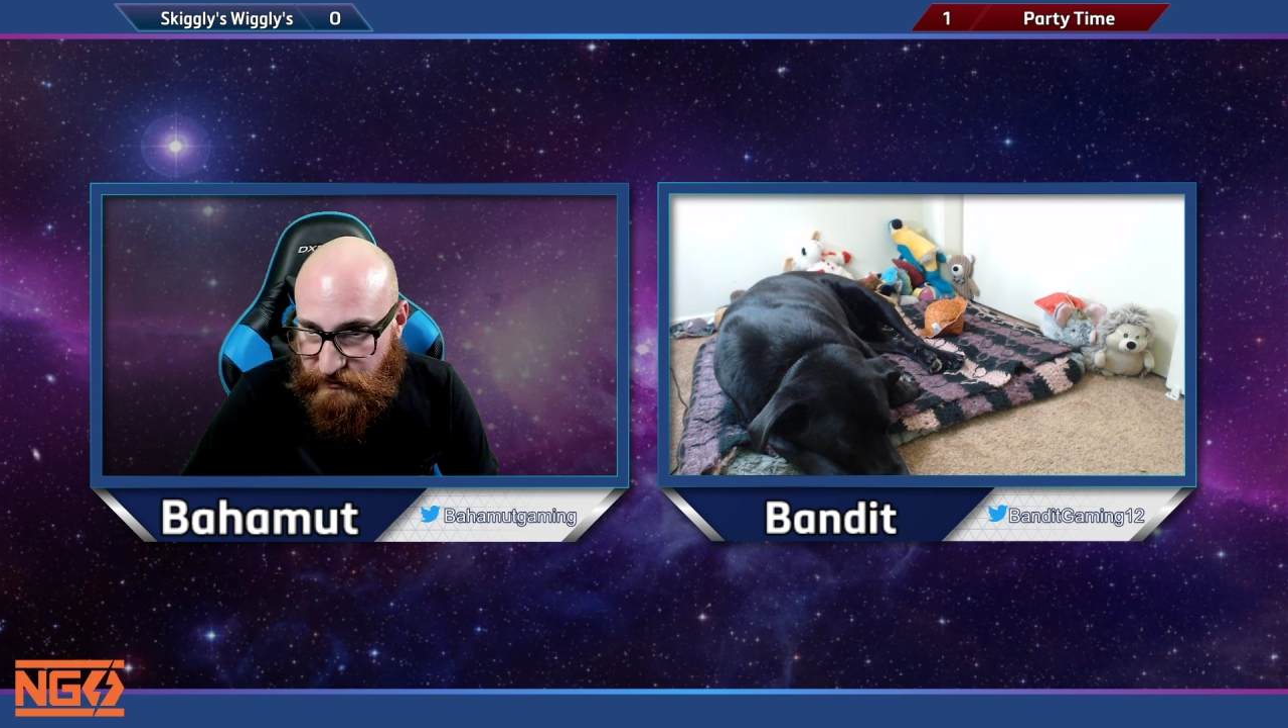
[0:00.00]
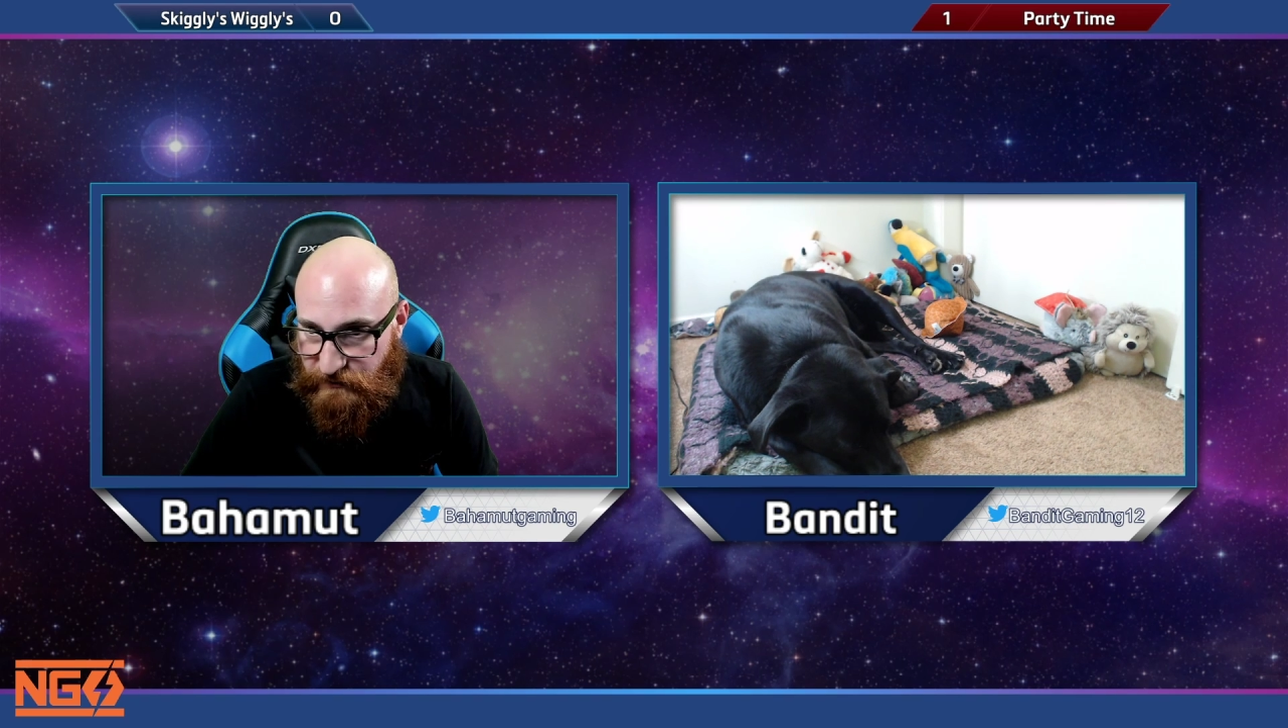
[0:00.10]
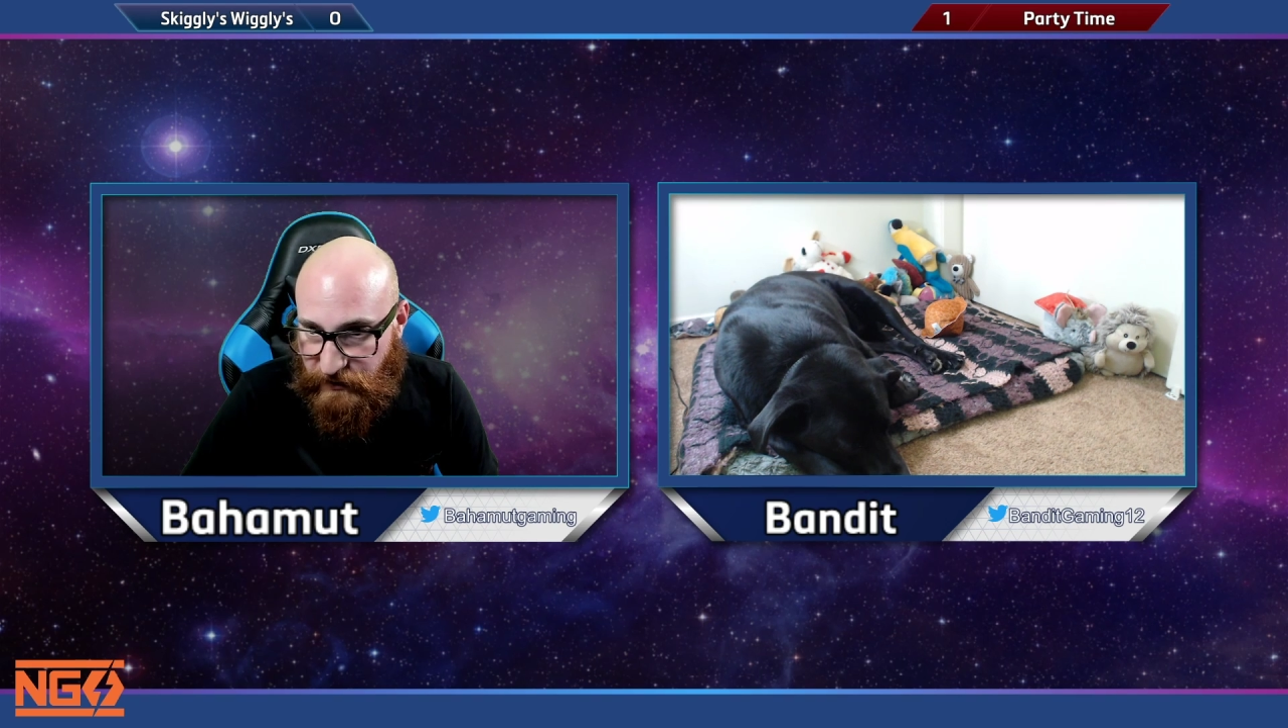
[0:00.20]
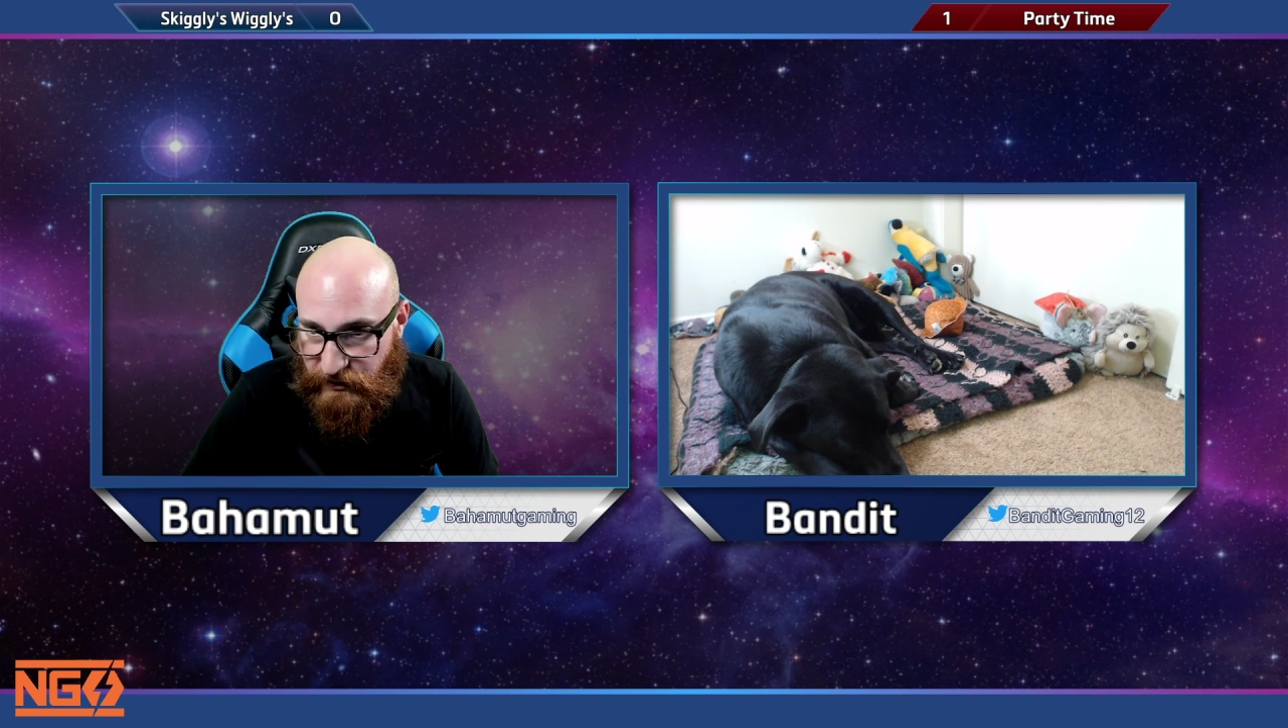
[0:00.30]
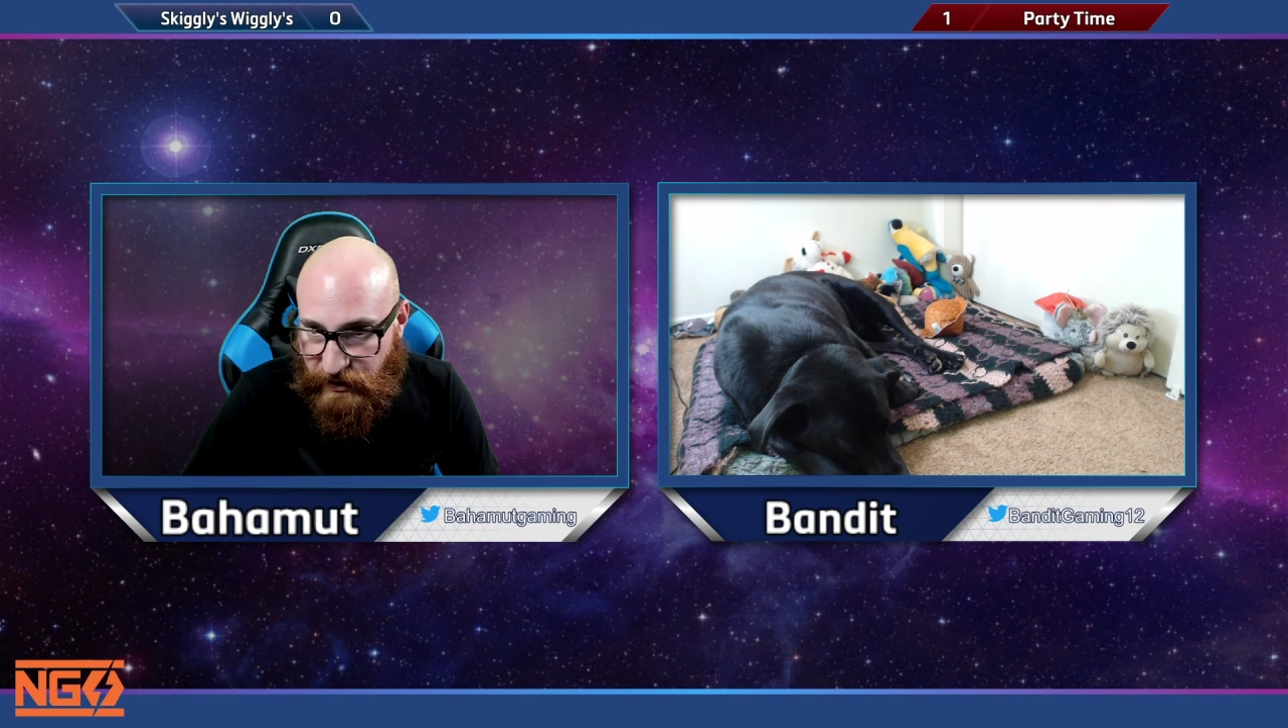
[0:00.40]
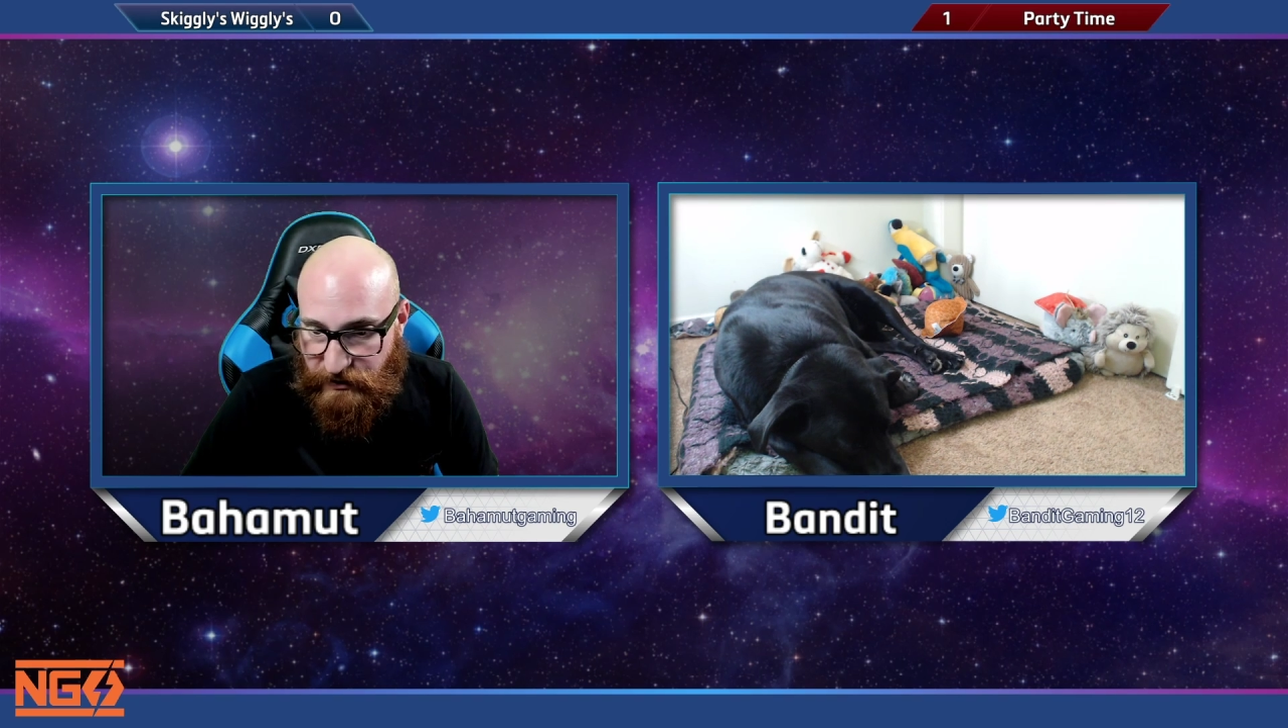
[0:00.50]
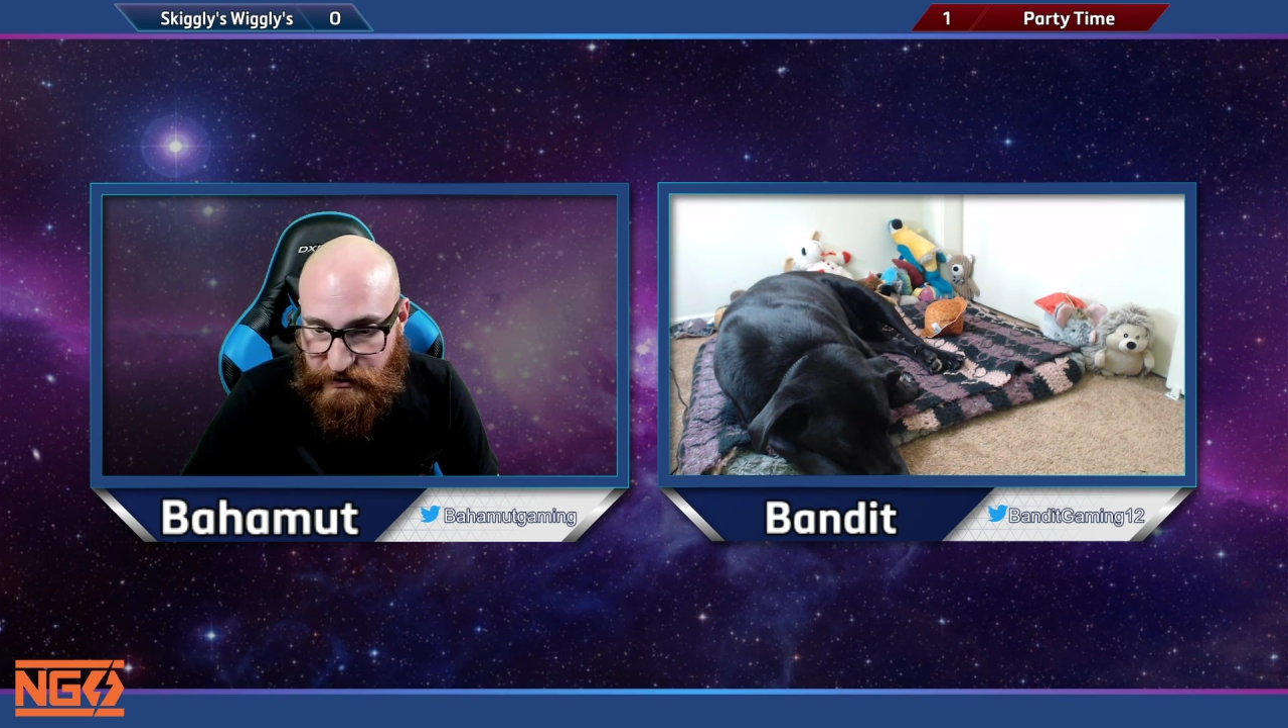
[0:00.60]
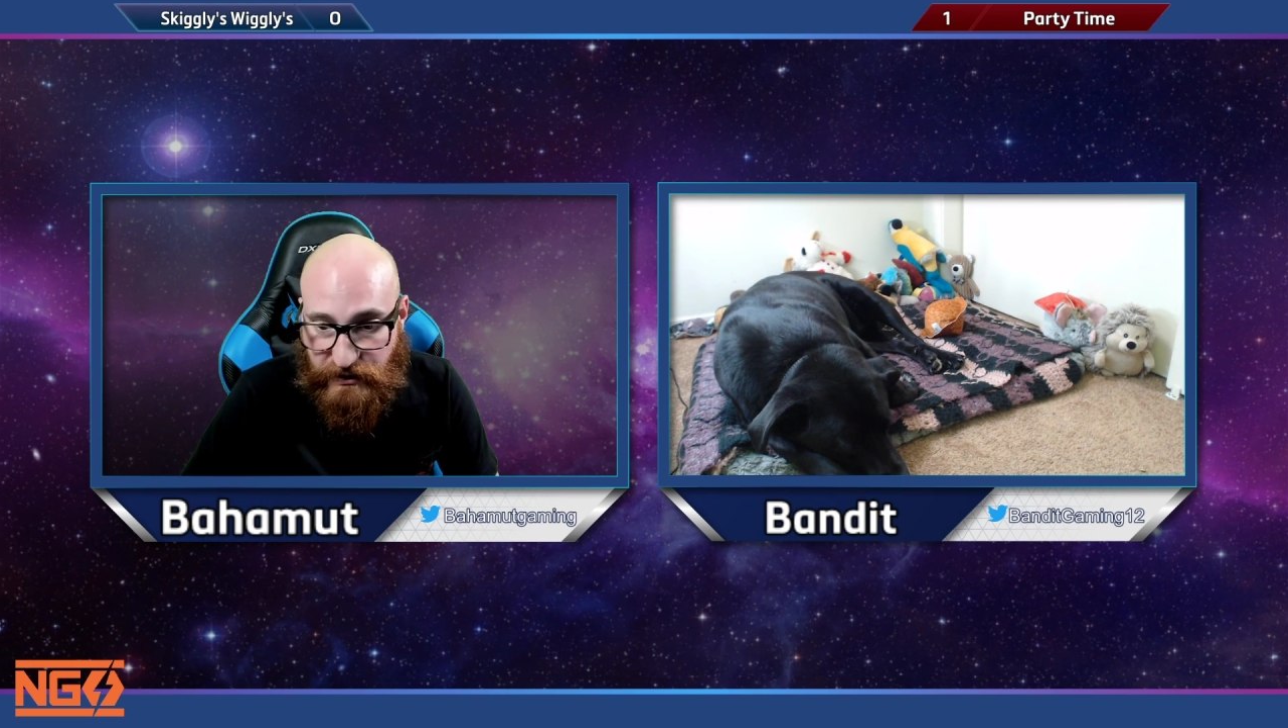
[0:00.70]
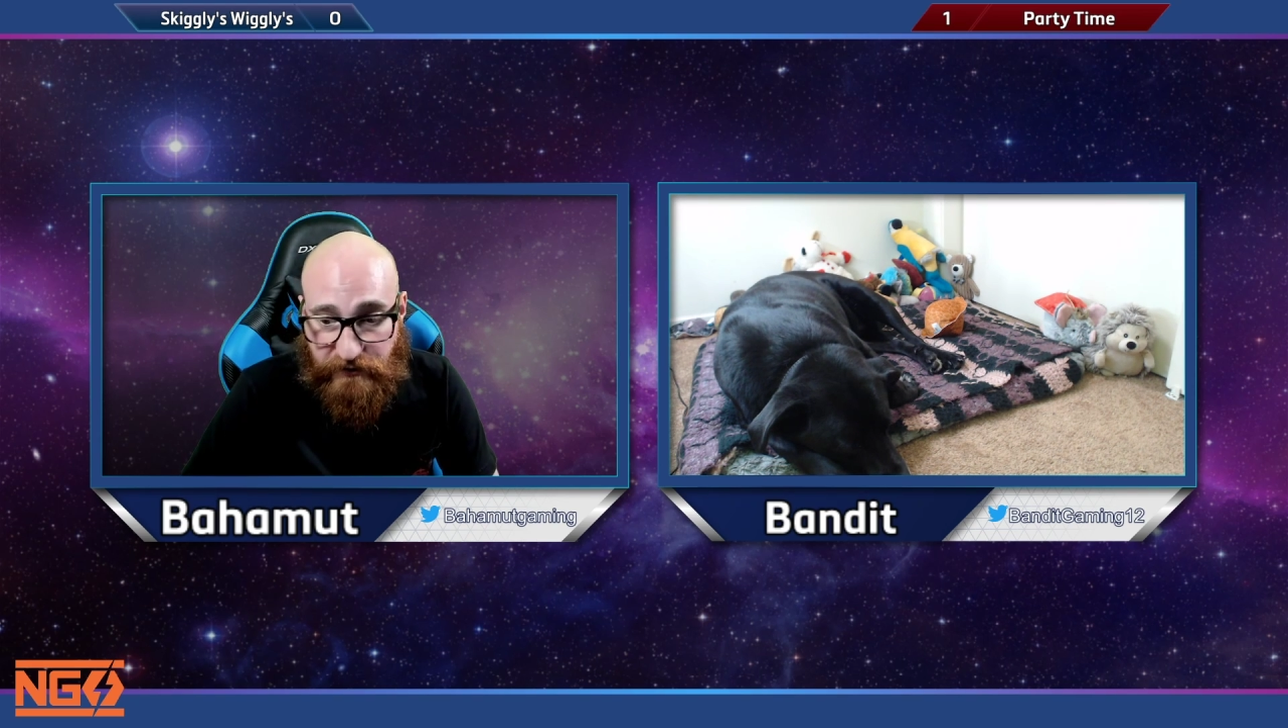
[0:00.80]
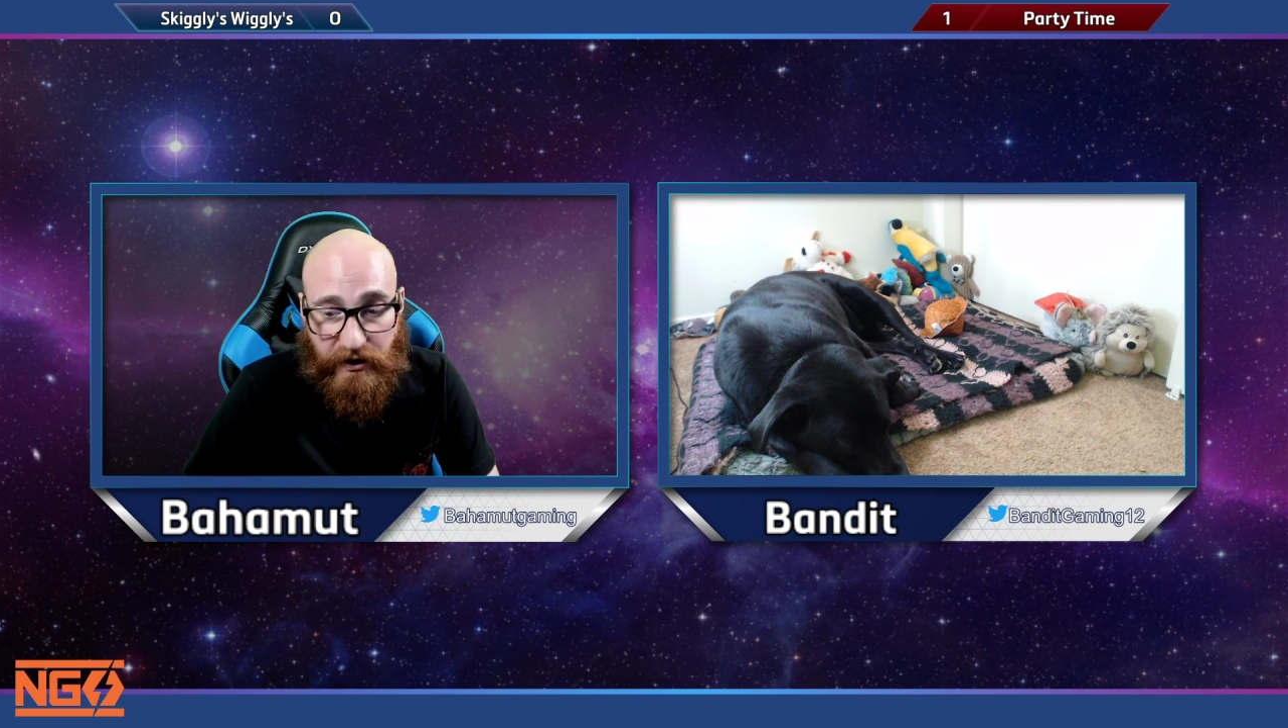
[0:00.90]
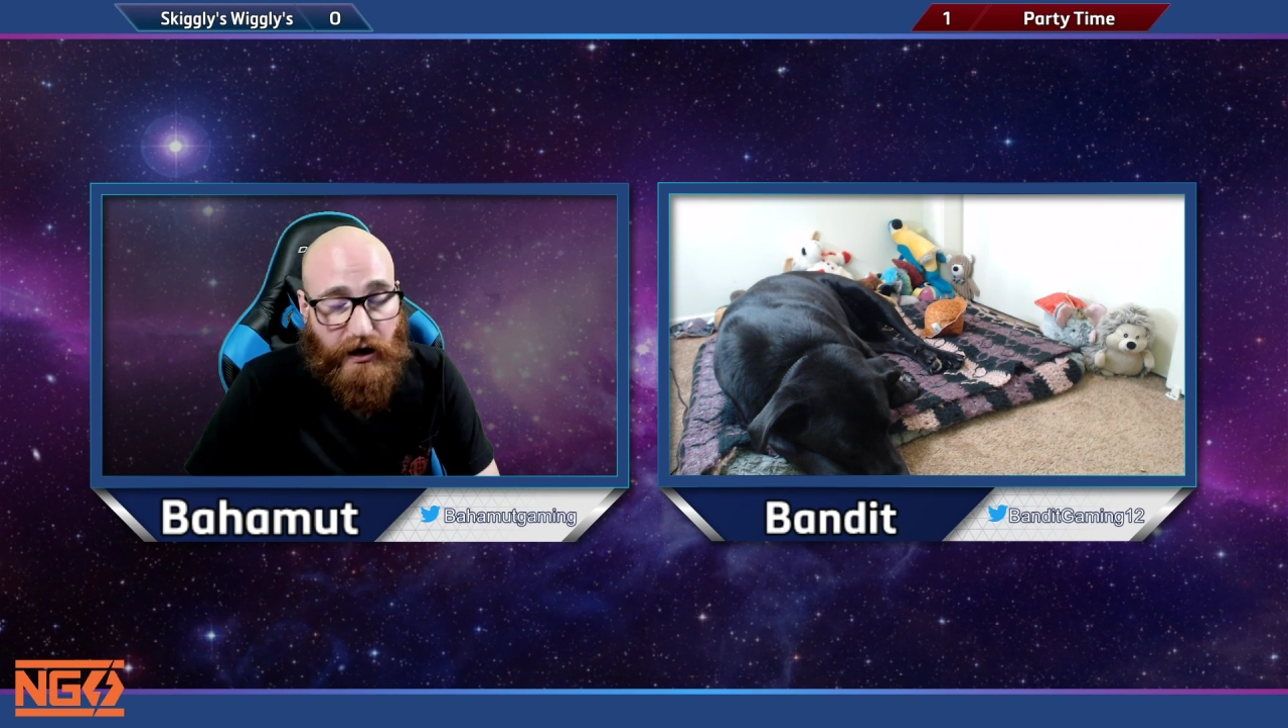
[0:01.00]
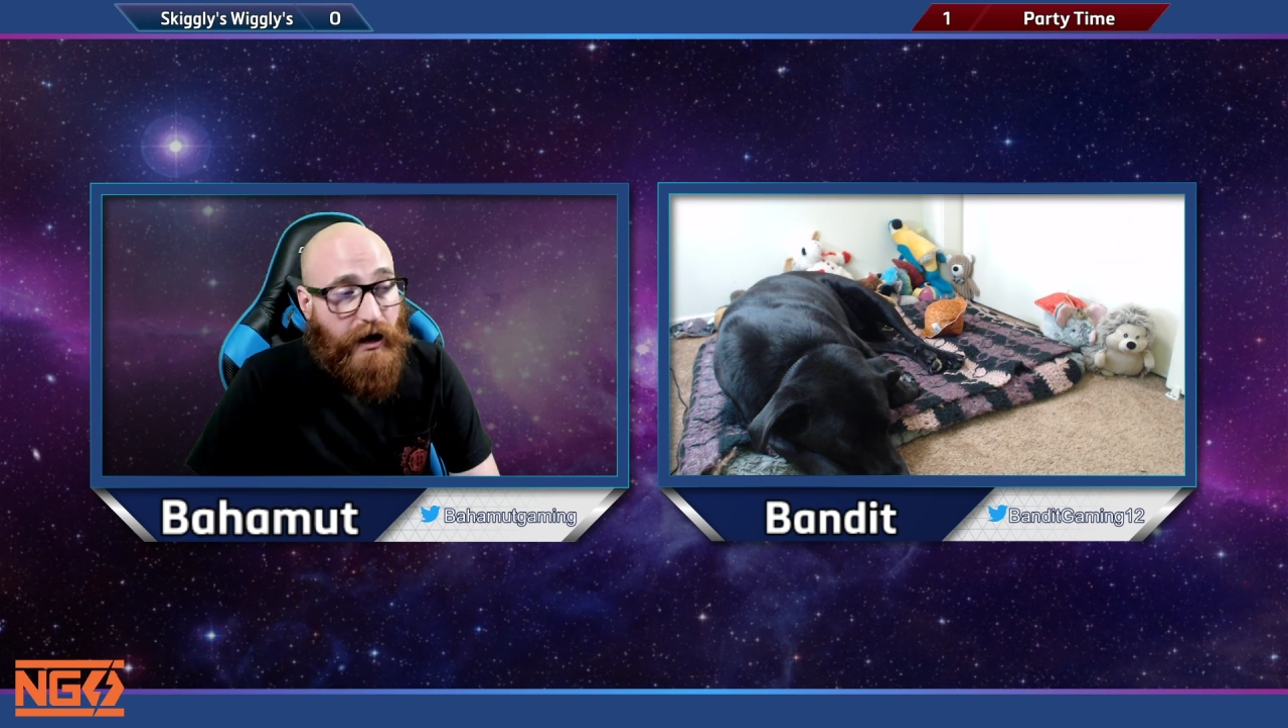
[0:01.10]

figure out stuff.